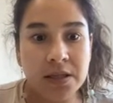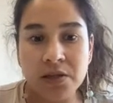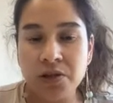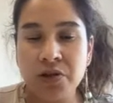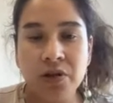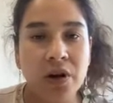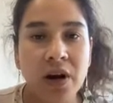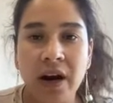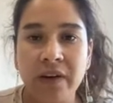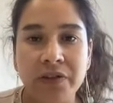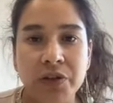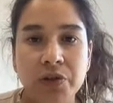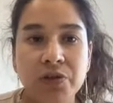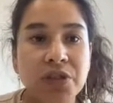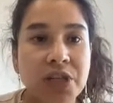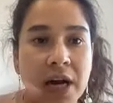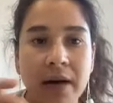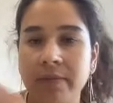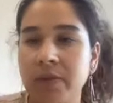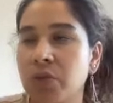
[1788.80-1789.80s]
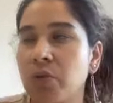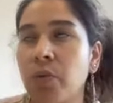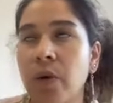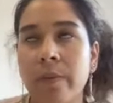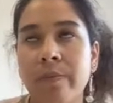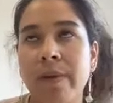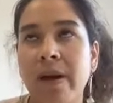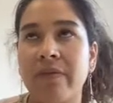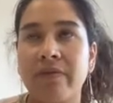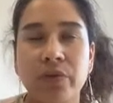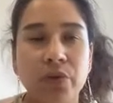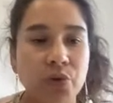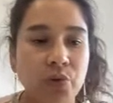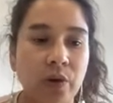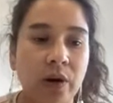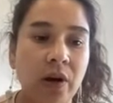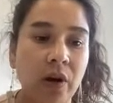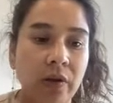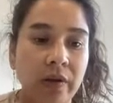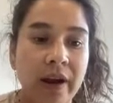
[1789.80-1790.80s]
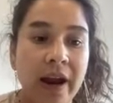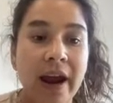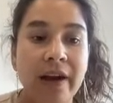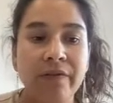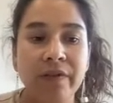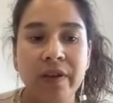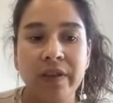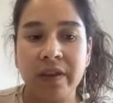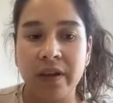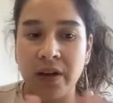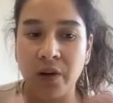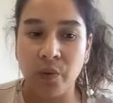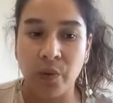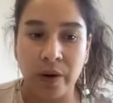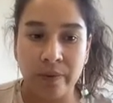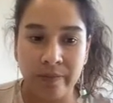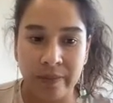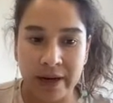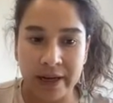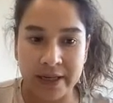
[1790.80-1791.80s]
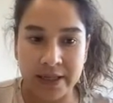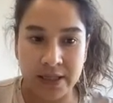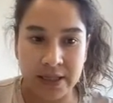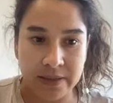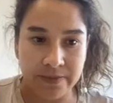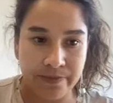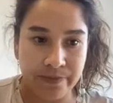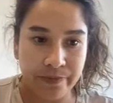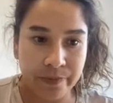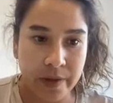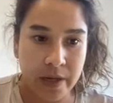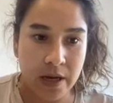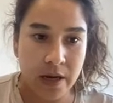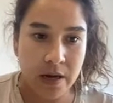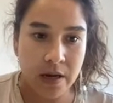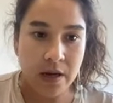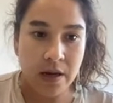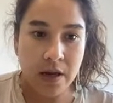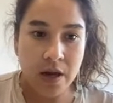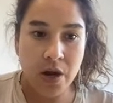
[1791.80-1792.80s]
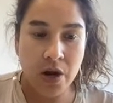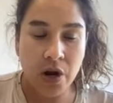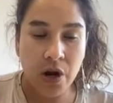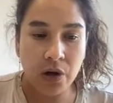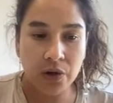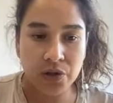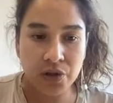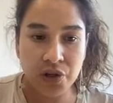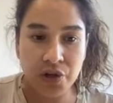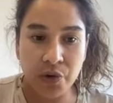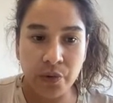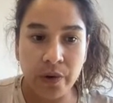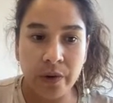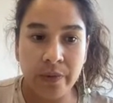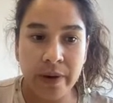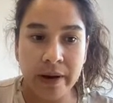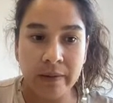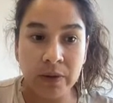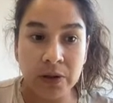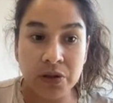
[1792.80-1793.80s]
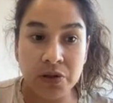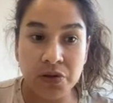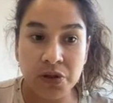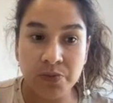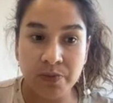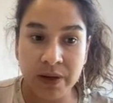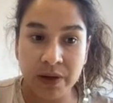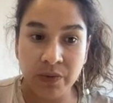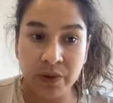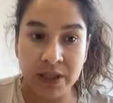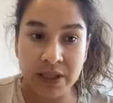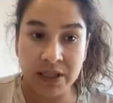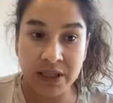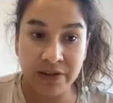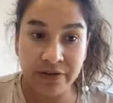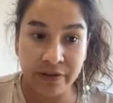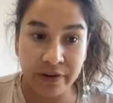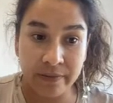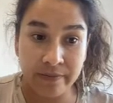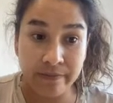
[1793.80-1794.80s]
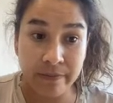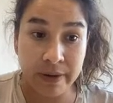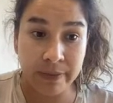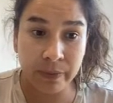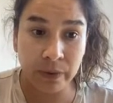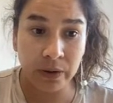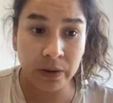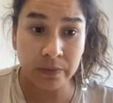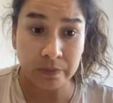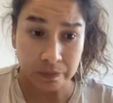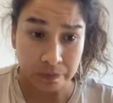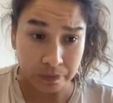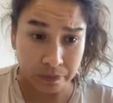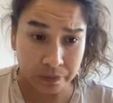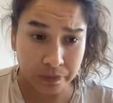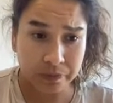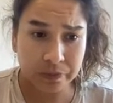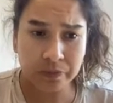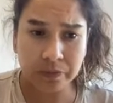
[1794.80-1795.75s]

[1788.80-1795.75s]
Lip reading: You don't have to jump to one platform to another, everything in one place, so you will be able to speak with the different people.